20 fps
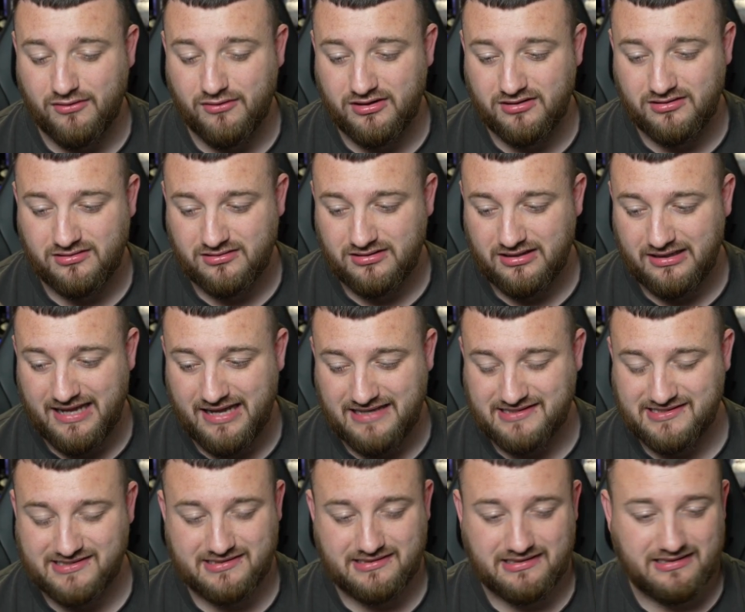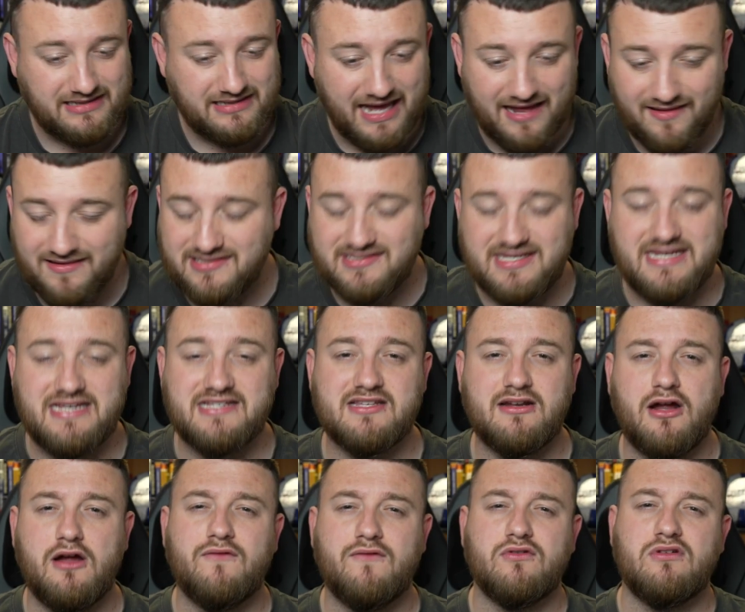And let's get this season
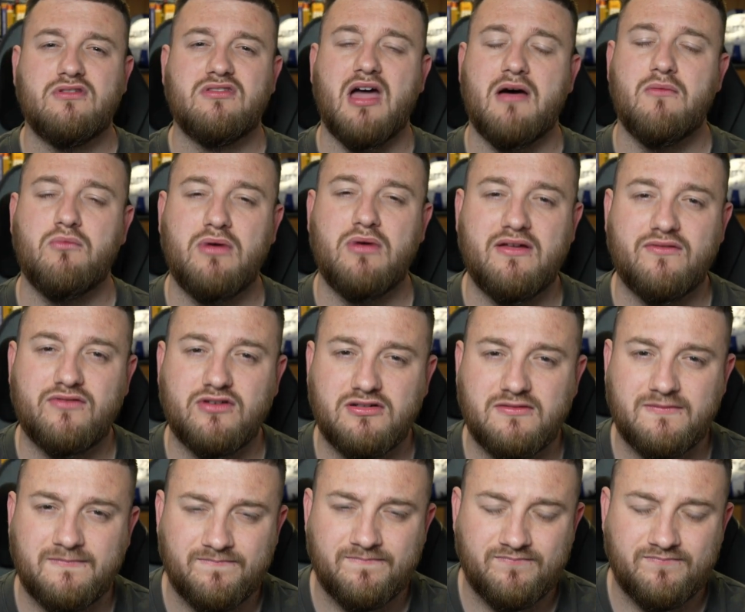over and done with and